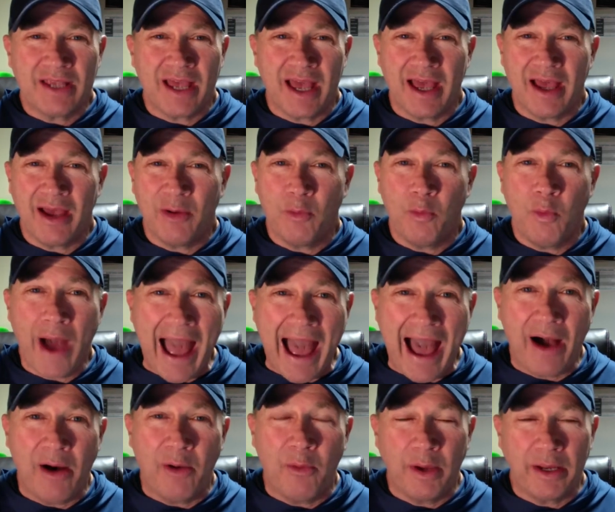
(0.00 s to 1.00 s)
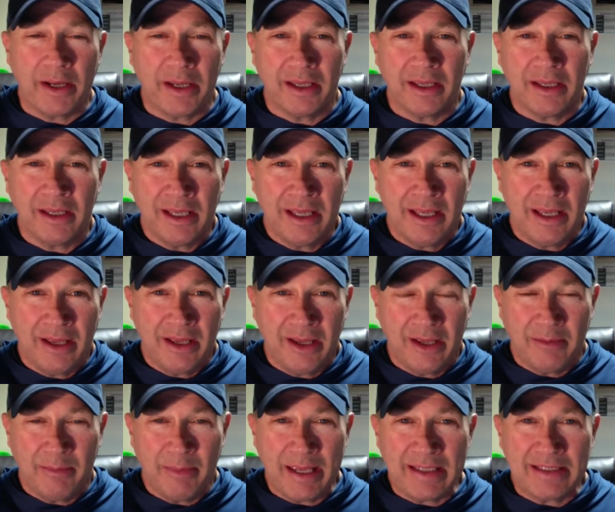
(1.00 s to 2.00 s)
Uh, wow, what a
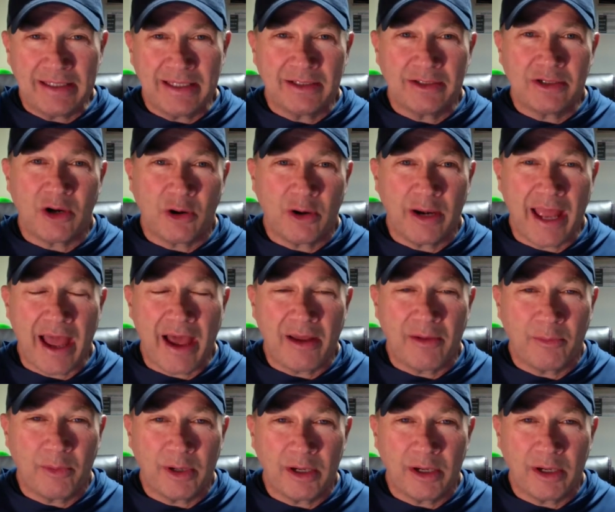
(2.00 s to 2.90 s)
an amazing turnout!